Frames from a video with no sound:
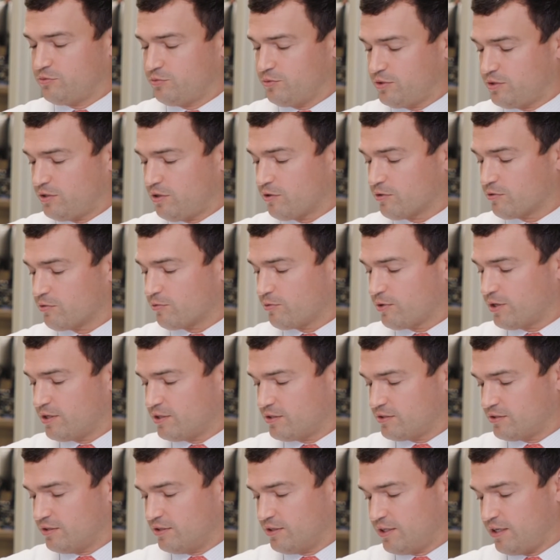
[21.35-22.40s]
with
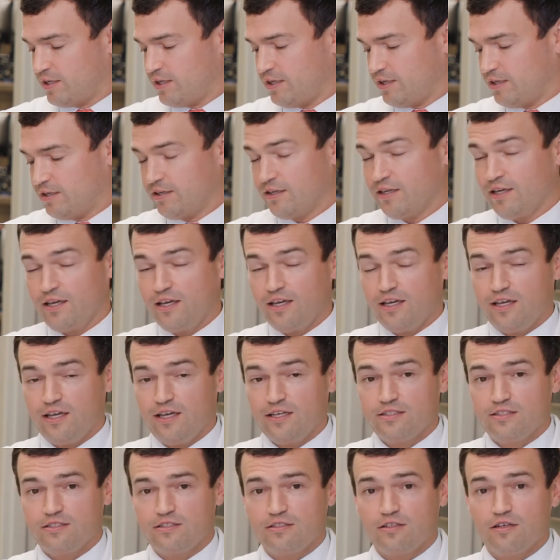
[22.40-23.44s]
arthritis in the hand,
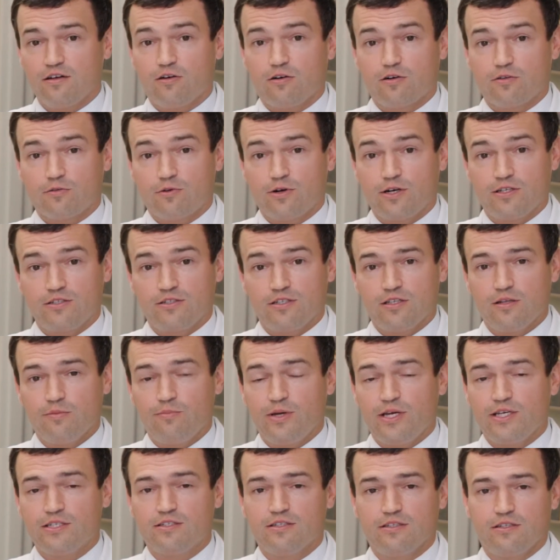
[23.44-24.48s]
is arthritis at the
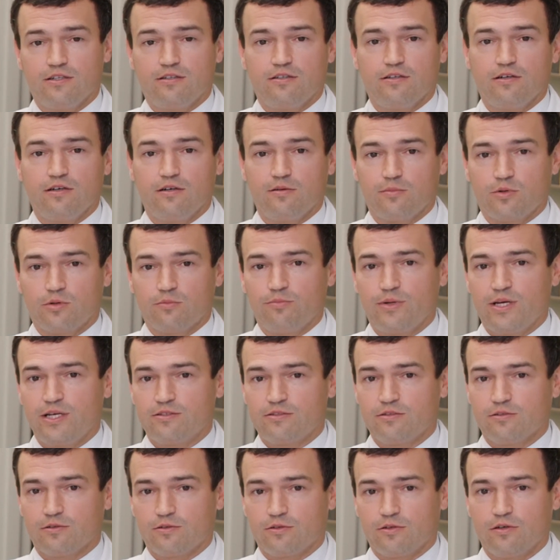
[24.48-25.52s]
base of the thumb, or
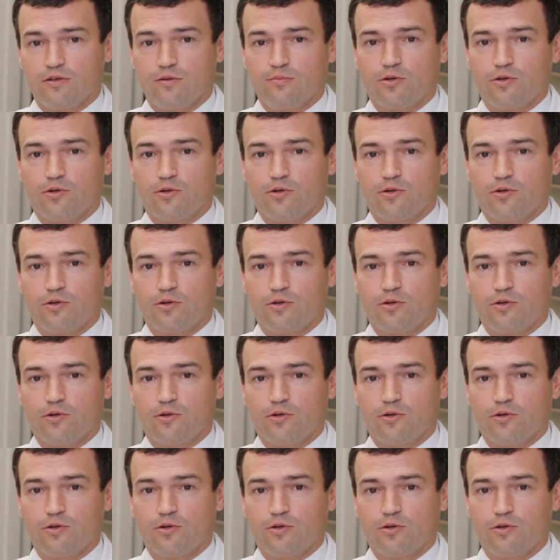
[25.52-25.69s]
basilar thumb